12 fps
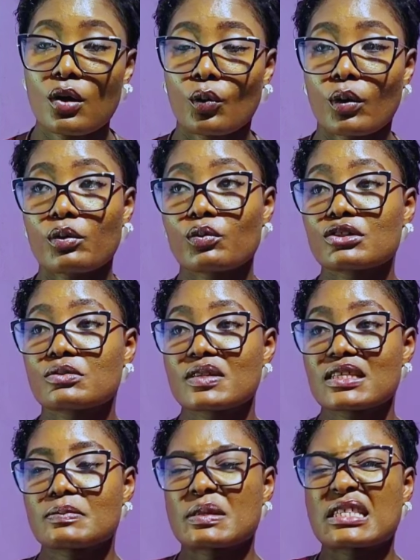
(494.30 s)
When we want to
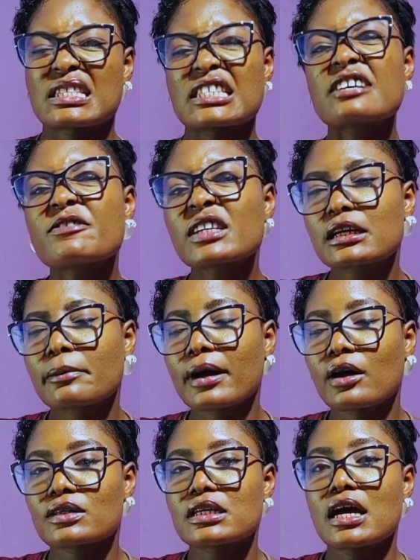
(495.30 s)
be specific
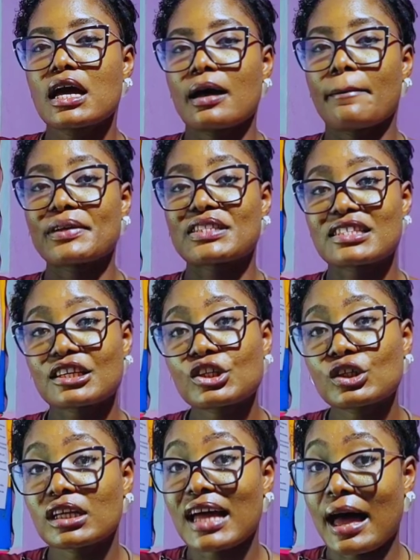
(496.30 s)
about a
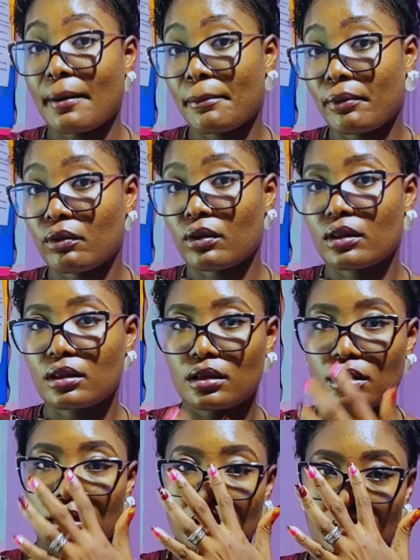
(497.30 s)
particular apple,
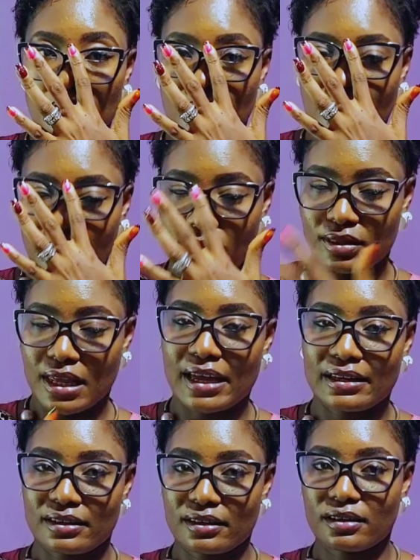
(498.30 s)

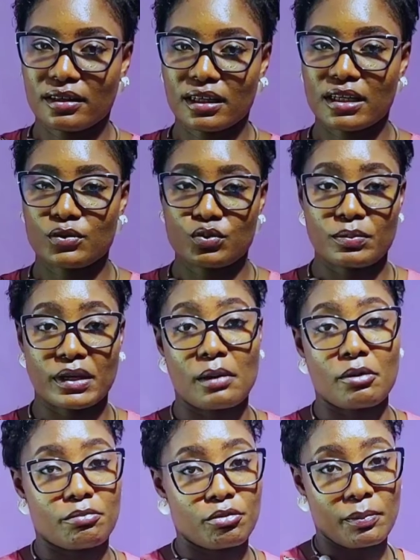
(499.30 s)
then it will
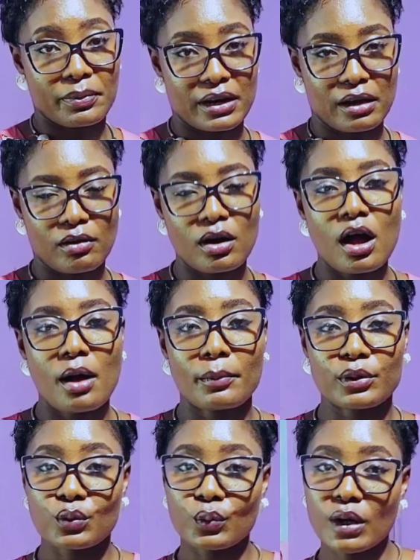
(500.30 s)
become a proper noun.
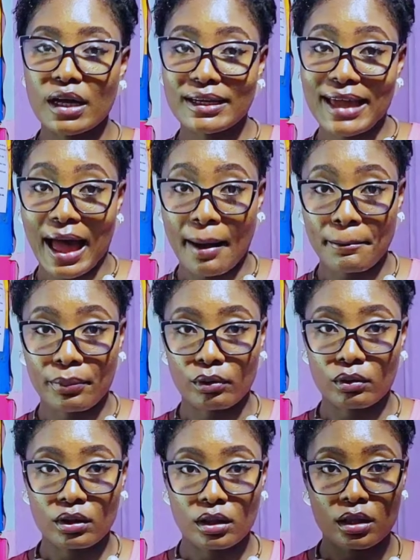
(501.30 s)
But the word
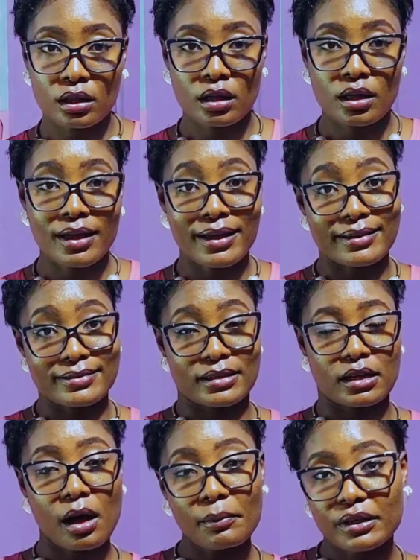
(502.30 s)
apple is a
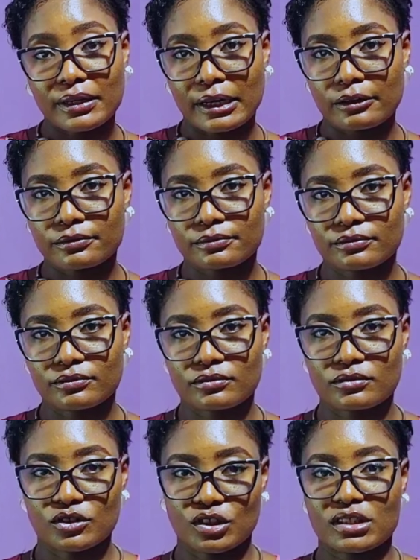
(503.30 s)
common noun,
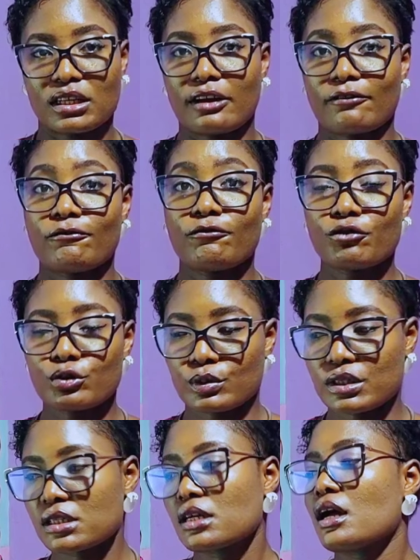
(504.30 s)
just like
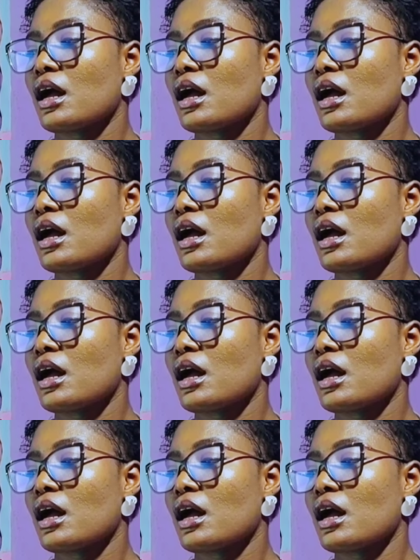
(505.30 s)
fruit.